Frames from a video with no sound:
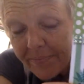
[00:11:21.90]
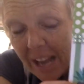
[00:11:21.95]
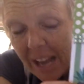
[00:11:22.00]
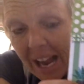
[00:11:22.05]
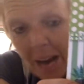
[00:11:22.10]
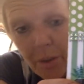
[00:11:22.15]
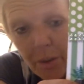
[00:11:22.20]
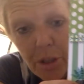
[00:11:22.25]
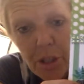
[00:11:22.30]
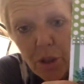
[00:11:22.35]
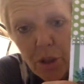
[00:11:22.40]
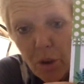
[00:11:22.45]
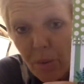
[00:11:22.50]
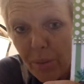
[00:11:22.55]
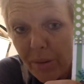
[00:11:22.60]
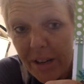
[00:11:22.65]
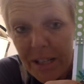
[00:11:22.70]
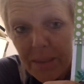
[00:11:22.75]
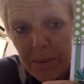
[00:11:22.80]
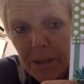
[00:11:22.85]
I was so
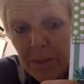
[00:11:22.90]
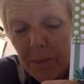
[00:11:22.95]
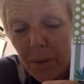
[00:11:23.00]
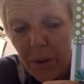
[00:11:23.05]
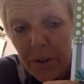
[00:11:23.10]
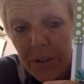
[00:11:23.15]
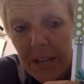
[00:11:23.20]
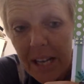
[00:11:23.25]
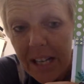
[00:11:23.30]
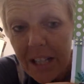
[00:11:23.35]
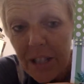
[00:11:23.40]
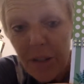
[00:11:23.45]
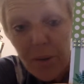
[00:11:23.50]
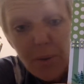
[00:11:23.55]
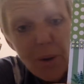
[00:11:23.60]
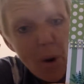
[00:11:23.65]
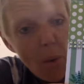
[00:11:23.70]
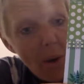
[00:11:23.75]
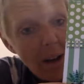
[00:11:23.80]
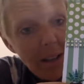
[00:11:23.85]
impressed, Miss Bertha, because
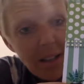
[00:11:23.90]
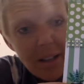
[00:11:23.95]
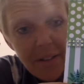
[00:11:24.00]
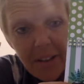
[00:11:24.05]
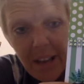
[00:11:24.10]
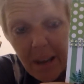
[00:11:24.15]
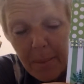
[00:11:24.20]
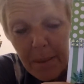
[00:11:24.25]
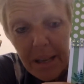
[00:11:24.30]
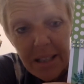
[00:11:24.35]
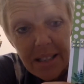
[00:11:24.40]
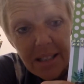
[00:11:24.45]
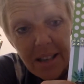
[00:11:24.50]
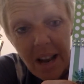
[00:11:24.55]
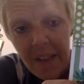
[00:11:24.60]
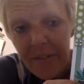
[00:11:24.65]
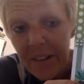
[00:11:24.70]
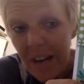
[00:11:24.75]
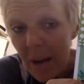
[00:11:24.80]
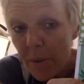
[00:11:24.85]
you know I love handmade
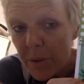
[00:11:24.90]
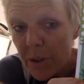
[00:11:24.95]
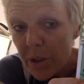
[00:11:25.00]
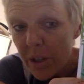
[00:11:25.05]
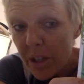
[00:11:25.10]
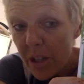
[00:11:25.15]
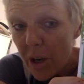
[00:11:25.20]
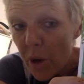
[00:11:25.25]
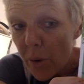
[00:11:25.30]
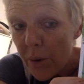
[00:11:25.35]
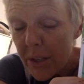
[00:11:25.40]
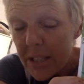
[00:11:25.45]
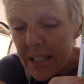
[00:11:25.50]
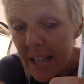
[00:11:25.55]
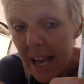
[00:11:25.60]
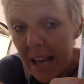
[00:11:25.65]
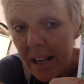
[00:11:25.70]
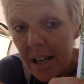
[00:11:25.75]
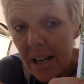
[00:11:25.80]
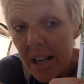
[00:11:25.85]
stuff, and I was going to notice
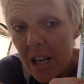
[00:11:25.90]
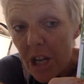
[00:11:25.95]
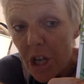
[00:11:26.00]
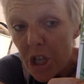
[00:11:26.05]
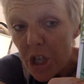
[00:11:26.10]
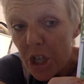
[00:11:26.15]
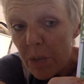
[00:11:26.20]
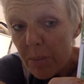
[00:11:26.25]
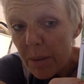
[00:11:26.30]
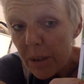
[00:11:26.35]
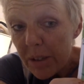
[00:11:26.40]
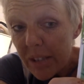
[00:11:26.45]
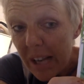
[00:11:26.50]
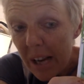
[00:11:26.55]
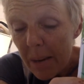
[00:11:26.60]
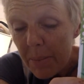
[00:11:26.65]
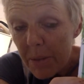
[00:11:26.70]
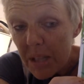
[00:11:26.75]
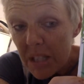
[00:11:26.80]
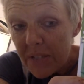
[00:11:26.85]
that. She built
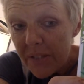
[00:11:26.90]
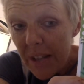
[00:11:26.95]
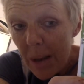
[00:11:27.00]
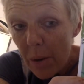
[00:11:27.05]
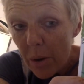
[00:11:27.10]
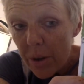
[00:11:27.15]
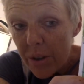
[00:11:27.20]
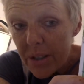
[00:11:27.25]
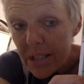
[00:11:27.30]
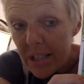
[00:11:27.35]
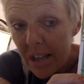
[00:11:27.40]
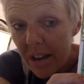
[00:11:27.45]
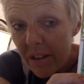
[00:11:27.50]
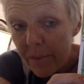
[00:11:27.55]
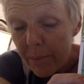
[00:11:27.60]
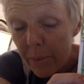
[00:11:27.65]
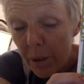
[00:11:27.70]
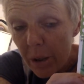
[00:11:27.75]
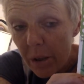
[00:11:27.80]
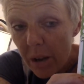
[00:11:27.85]
up this flower
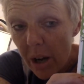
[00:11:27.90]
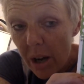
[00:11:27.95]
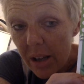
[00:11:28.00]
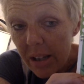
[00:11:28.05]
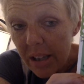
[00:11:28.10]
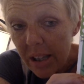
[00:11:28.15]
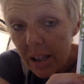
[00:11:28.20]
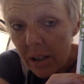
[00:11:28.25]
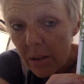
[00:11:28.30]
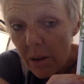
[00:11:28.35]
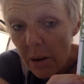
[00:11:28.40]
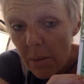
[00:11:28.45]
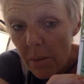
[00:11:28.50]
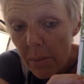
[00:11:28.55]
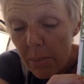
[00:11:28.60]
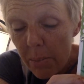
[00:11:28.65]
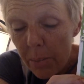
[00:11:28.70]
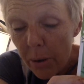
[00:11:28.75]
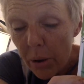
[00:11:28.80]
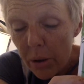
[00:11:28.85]
herself, put a little
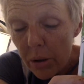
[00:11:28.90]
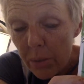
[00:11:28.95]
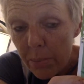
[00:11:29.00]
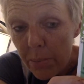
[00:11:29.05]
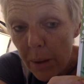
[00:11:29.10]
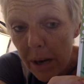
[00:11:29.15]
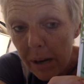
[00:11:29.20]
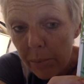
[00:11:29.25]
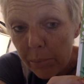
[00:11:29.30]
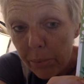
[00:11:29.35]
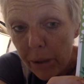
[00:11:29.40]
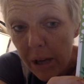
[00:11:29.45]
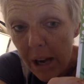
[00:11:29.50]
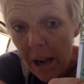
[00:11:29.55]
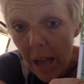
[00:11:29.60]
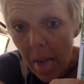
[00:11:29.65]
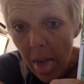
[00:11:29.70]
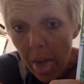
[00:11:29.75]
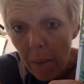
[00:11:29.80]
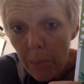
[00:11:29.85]
pearl
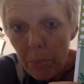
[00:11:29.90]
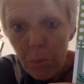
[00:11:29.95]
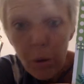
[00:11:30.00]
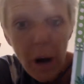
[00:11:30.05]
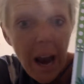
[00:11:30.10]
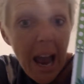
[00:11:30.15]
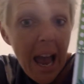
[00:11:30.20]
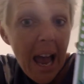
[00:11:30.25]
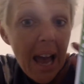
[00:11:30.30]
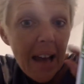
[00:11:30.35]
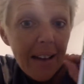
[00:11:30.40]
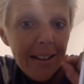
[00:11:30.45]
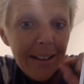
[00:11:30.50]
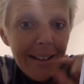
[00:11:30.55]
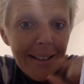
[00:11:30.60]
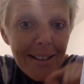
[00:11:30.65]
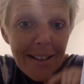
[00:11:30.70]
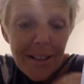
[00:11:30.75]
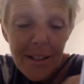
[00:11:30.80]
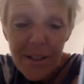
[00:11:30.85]

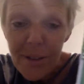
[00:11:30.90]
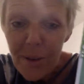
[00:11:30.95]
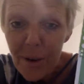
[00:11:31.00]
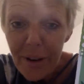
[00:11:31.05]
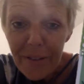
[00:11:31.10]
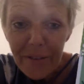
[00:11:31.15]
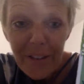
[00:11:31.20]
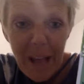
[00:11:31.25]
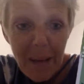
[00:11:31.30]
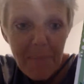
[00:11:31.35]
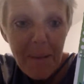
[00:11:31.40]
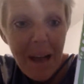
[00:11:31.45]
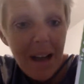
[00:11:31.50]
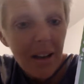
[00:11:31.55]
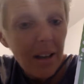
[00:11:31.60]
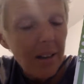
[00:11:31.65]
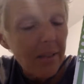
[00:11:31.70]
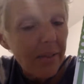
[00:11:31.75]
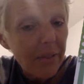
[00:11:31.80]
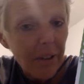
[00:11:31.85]

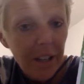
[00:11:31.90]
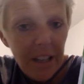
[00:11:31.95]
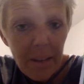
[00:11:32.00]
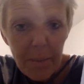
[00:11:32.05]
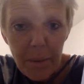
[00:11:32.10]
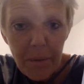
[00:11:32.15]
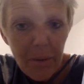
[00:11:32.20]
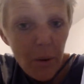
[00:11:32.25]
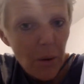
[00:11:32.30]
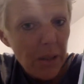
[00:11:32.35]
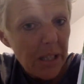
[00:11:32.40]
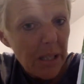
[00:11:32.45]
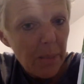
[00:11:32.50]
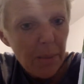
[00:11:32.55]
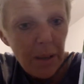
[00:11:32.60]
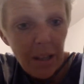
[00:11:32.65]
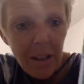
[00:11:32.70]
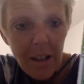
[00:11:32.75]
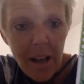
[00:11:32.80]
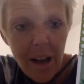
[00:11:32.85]
flatback. Forgive me, folks. It's
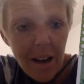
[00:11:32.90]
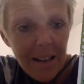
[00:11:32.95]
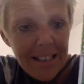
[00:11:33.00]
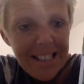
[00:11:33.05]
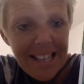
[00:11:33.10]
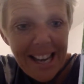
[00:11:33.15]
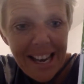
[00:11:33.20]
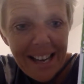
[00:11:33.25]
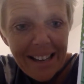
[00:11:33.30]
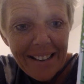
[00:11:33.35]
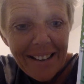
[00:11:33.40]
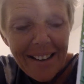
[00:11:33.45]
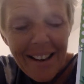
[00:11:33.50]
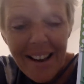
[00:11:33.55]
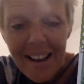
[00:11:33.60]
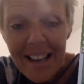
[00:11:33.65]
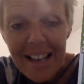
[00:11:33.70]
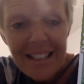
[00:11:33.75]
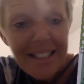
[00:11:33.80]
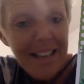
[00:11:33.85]
been a long day.
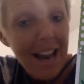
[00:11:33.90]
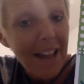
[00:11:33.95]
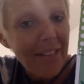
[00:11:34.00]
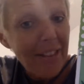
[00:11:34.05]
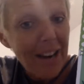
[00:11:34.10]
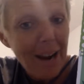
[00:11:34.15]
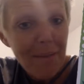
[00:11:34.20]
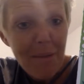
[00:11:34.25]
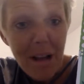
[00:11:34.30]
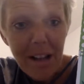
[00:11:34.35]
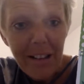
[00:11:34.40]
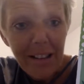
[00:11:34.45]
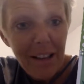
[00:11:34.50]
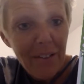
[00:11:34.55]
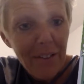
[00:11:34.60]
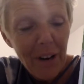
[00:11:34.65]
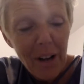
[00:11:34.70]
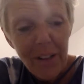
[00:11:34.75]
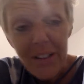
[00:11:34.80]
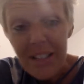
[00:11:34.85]
It's not that I'm not
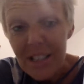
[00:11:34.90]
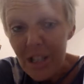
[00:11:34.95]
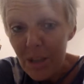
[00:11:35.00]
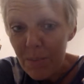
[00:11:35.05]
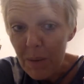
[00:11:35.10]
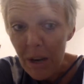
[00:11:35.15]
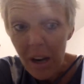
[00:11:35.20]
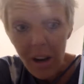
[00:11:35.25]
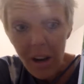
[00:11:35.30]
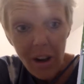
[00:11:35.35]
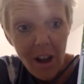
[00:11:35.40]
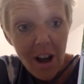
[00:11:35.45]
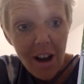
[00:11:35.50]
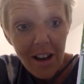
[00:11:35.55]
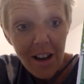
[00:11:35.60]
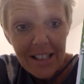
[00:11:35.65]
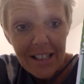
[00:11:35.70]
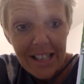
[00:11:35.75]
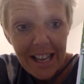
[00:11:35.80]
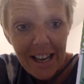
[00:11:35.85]
loving all this. It's just been a
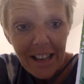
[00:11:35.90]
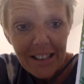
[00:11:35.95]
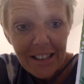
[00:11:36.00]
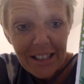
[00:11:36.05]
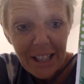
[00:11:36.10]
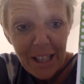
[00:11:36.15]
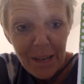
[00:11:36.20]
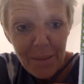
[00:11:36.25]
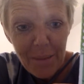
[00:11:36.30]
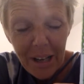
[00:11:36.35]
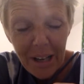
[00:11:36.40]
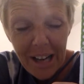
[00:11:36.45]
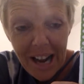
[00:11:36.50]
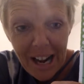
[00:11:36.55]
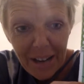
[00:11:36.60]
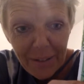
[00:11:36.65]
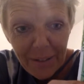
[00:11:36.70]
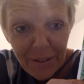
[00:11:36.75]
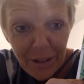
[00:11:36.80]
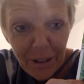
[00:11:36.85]
long day. I'll tell you about it
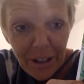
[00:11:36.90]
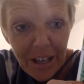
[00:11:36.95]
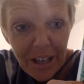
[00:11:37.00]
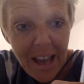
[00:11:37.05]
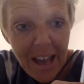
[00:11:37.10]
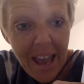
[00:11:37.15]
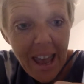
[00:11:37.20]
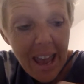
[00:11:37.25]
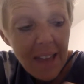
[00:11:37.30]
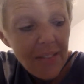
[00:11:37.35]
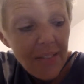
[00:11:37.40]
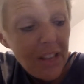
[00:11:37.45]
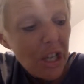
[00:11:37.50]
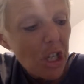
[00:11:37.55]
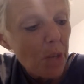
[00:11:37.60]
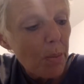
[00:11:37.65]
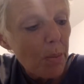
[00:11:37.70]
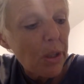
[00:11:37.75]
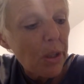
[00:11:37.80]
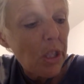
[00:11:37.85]
after. And then
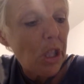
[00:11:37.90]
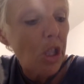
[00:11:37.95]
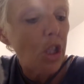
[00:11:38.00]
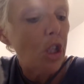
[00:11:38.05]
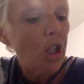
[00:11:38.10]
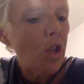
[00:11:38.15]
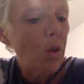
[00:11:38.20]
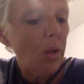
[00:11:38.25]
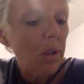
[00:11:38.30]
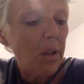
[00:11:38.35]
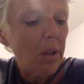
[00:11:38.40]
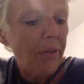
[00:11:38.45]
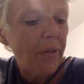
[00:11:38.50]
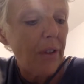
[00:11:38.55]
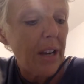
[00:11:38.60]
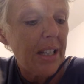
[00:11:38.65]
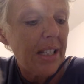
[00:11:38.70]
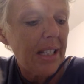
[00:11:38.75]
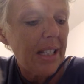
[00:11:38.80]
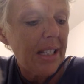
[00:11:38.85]
she put this cute little
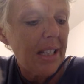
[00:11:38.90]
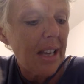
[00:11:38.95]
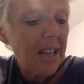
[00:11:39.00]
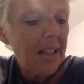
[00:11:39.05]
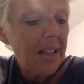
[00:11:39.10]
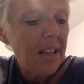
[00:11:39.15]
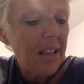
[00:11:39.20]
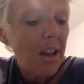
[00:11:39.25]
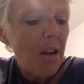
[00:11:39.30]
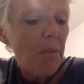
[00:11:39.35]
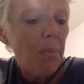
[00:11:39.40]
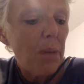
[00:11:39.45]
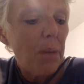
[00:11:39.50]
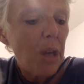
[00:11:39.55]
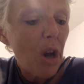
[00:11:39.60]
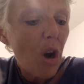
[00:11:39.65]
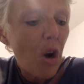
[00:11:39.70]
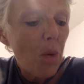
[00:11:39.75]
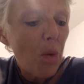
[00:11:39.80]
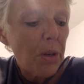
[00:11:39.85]
phrase that says,
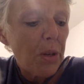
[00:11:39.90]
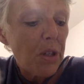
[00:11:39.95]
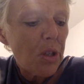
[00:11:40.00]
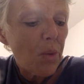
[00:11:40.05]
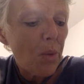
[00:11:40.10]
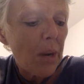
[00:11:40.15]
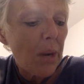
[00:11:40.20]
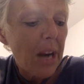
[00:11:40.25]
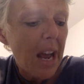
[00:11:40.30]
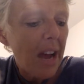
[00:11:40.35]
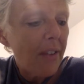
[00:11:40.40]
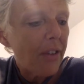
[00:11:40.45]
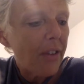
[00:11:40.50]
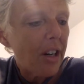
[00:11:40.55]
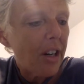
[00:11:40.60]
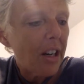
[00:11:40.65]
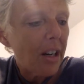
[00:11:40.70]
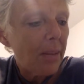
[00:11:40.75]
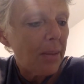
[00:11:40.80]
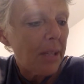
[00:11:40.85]
be open to whatever
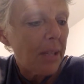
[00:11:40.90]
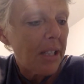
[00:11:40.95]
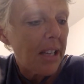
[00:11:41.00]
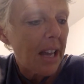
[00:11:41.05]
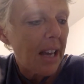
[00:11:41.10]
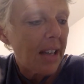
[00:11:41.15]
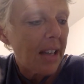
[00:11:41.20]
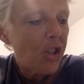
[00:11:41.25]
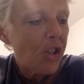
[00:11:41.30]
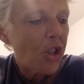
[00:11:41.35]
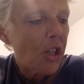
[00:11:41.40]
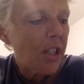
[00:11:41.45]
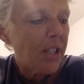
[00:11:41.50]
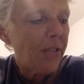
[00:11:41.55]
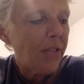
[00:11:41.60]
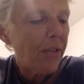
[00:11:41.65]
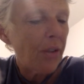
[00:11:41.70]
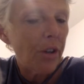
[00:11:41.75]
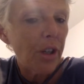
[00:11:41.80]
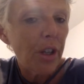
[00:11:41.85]
comes next
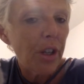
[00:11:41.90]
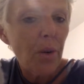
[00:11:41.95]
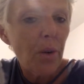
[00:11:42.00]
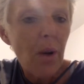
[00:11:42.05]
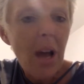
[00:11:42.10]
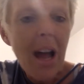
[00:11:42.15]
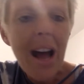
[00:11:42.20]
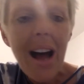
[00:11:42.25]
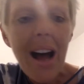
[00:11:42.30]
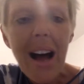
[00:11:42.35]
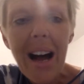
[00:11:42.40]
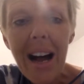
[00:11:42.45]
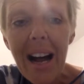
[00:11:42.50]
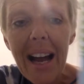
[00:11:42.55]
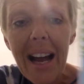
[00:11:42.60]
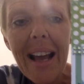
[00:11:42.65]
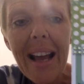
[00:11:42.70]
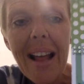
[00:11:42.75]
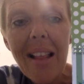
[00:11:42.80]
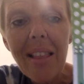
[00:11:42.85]
just for you.
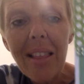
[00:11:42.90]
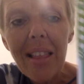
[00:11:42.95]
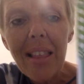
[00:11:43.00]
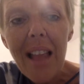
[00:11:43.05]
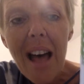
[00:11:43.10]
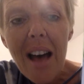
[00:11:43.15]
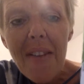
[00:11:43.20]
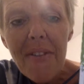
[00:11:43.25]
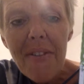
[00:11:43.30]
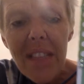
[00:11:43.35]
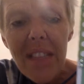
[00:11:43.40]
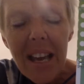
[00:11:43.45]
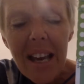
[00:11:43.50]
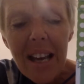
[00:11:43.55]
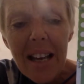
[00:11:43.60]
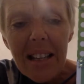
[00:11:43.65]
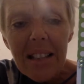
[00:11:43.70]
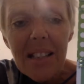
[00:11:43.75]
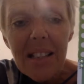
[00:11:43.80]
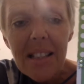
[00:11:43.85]
I love
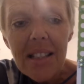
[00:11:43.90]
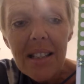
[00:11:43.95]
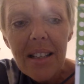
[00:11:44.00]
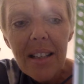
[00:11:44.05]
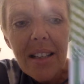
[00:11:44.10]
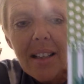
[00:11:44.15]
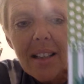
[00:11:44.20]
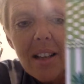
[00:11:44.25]
this.